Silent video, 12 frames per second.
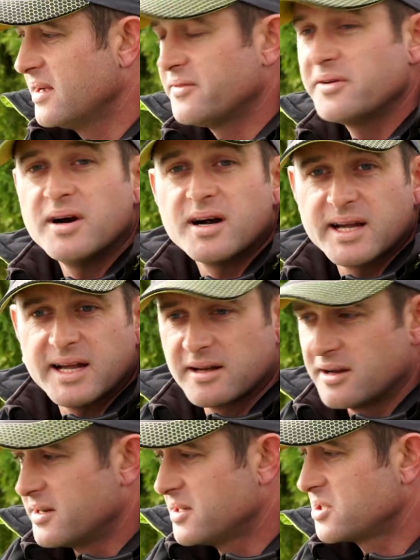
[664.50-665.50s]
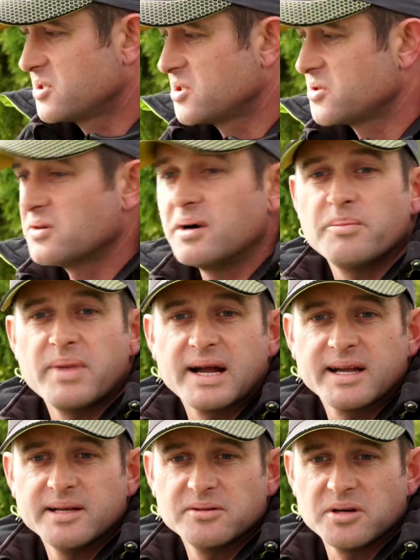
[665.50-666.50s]
If you are getting liners, just drop back,
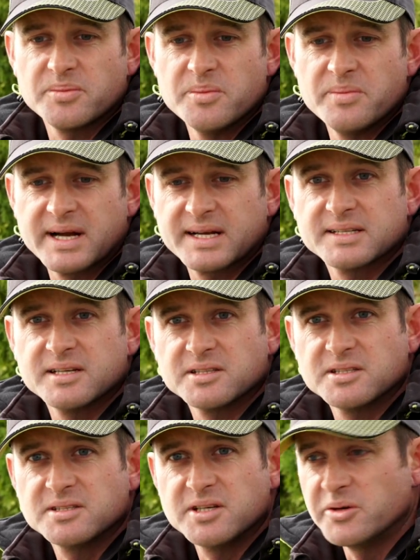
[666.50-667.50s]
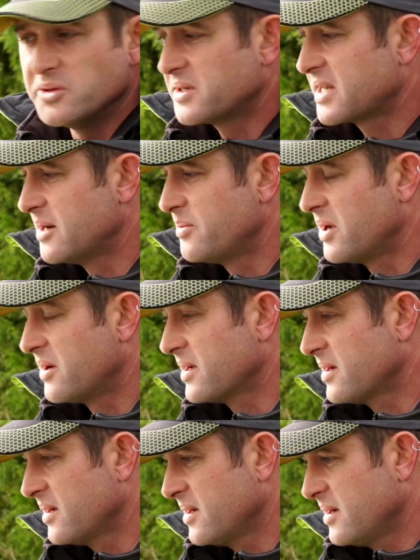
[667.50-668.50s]
keep dropping back a touch until you get a bite.
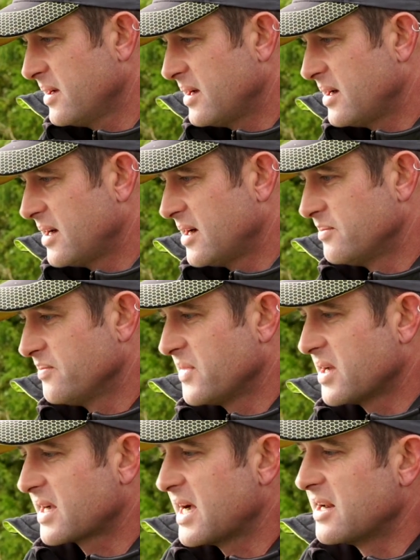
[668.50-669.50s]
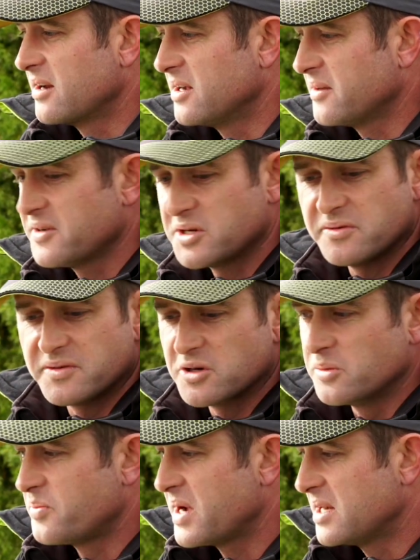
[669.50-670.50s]
Again, I like to fish with a
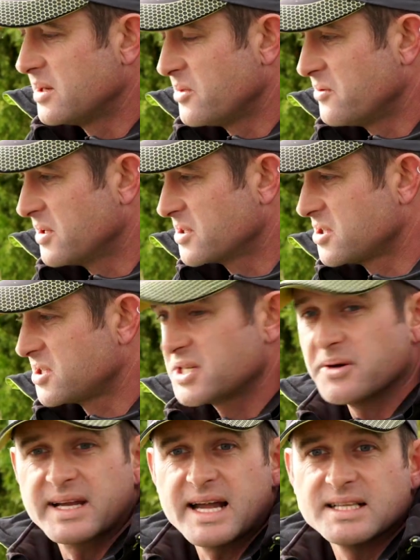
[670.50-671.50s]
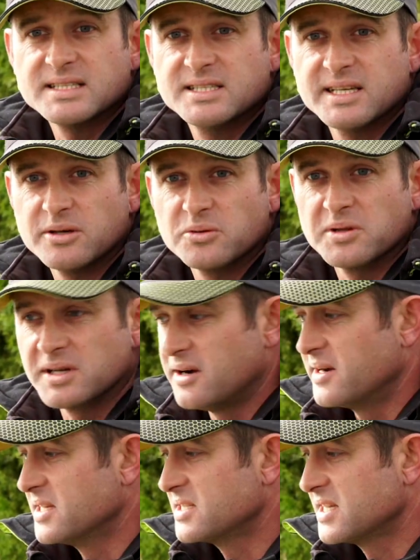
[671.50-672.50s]
good bend in my rod just so I can see all the
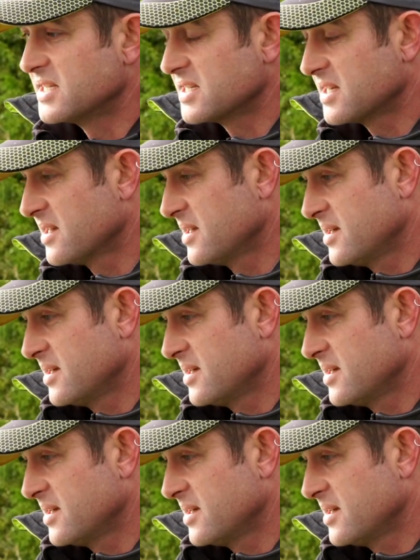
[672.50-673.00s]
liners easy.